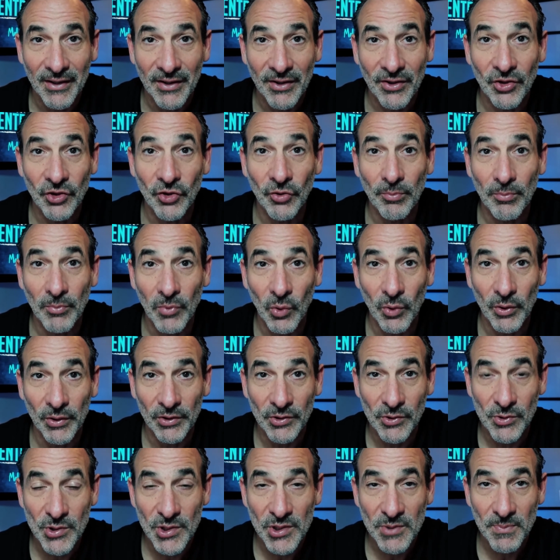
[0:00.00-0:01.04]
the more
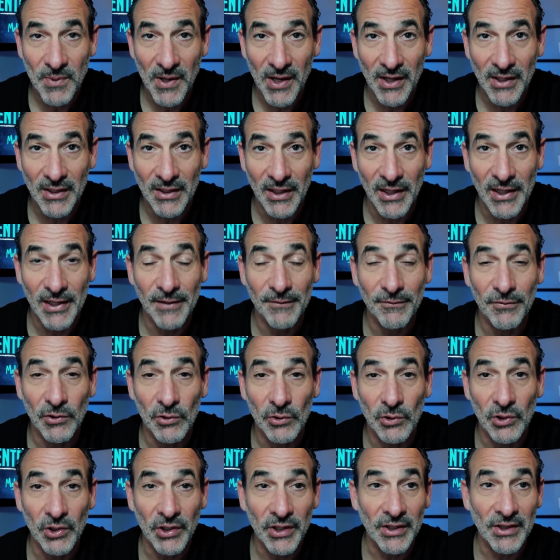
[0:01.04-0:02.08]
you spend. And if you
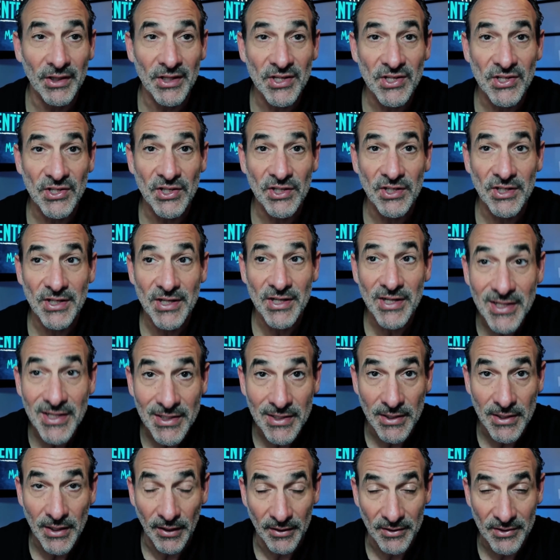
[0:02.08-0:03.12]
look at the
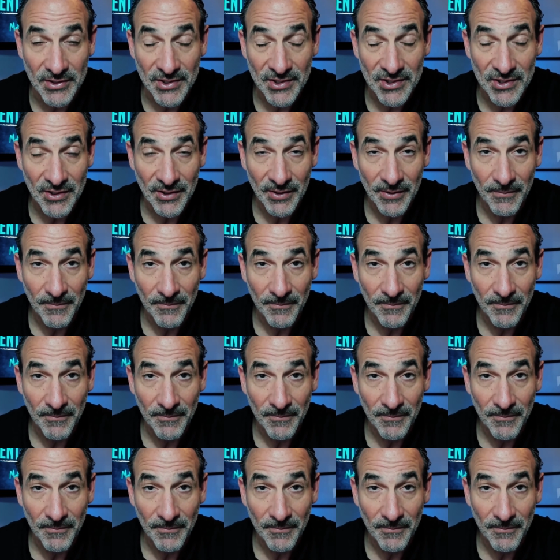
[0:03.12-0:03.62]
statistics